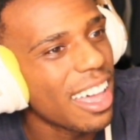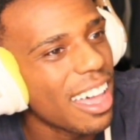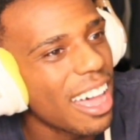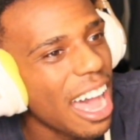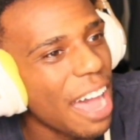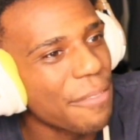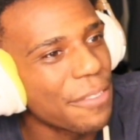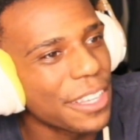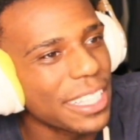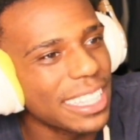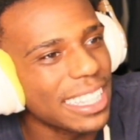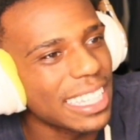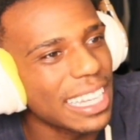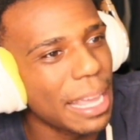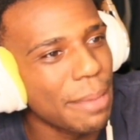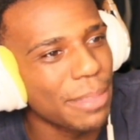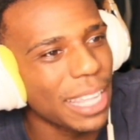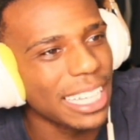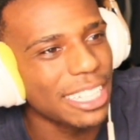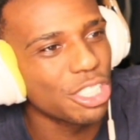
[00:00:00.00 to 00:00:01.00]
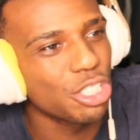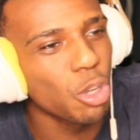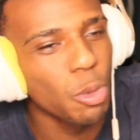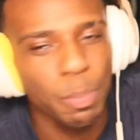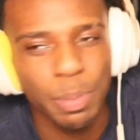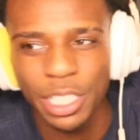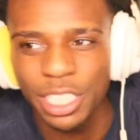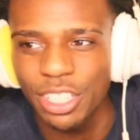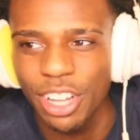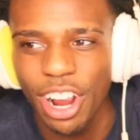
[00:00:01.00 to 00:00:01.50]
I forget the name, like
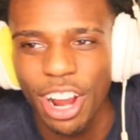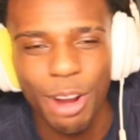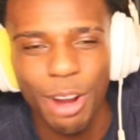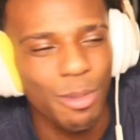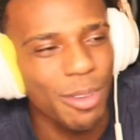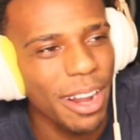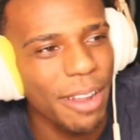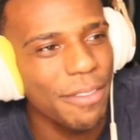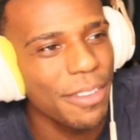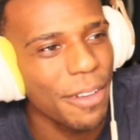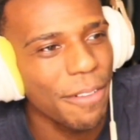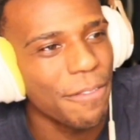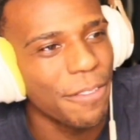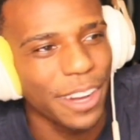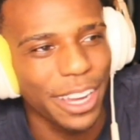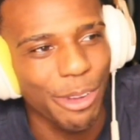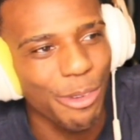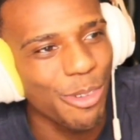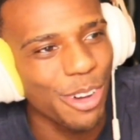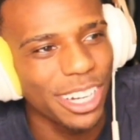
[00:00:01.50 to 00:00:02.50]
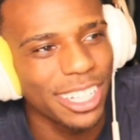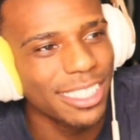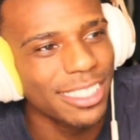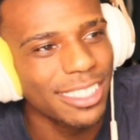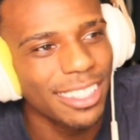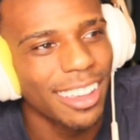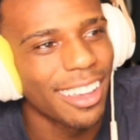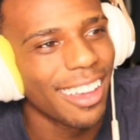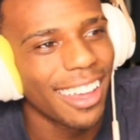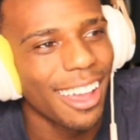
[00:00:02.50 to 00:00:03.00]
Superstar or whatever fuck it was,
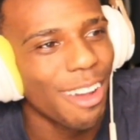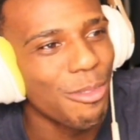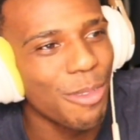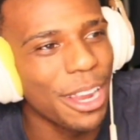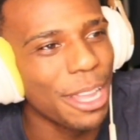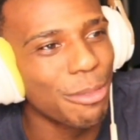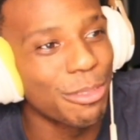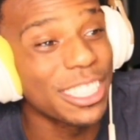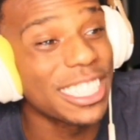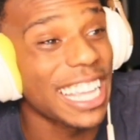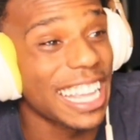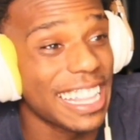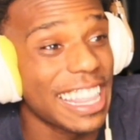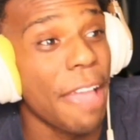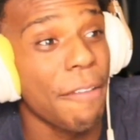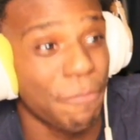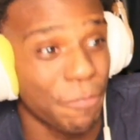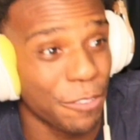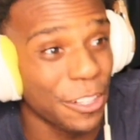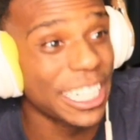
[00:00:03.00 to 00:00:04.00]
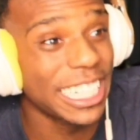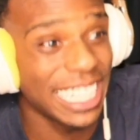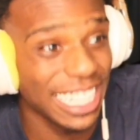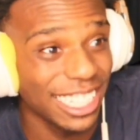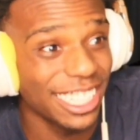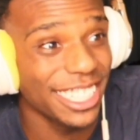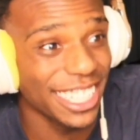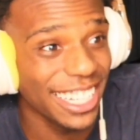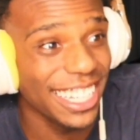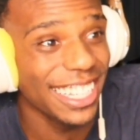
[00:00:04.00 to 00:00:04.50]
where he was saying that freaky
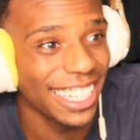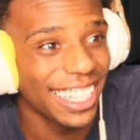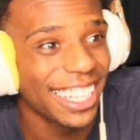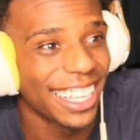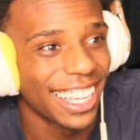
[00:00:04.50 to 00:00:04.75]
shit.